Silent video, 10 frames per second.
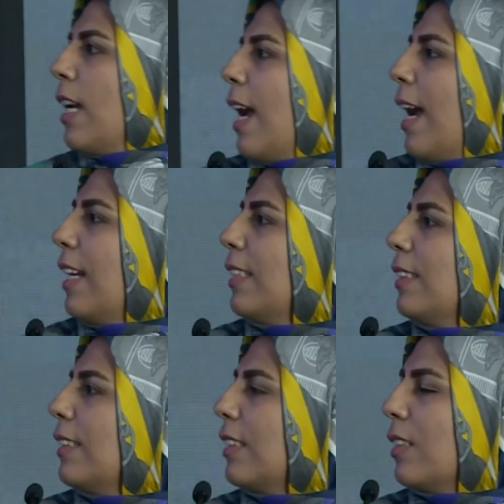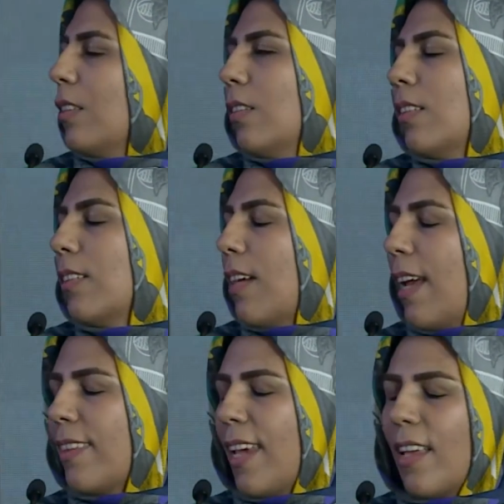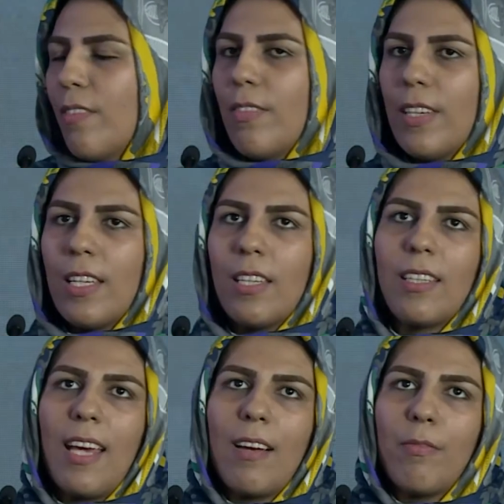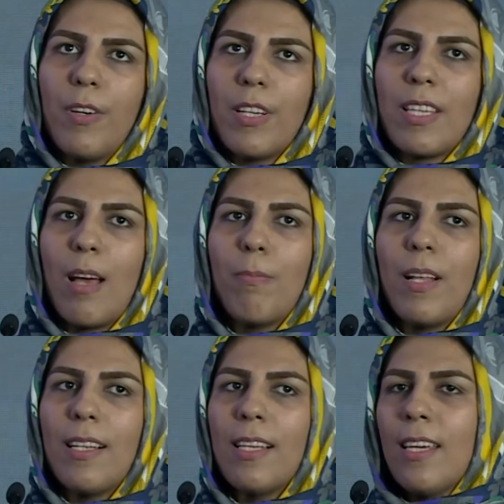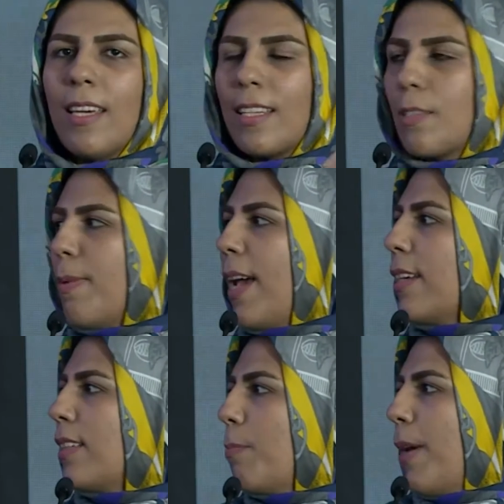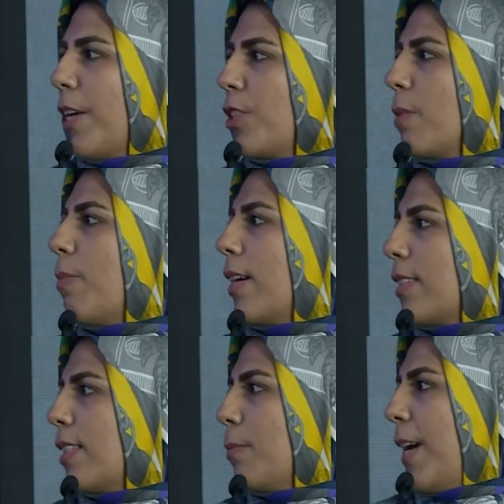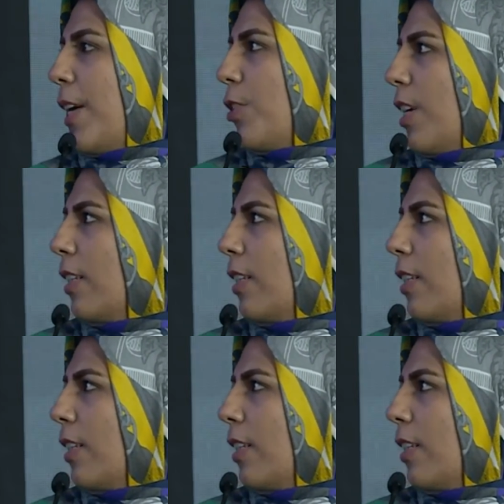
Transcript: And at the end, we can, for example, expect the patient participation.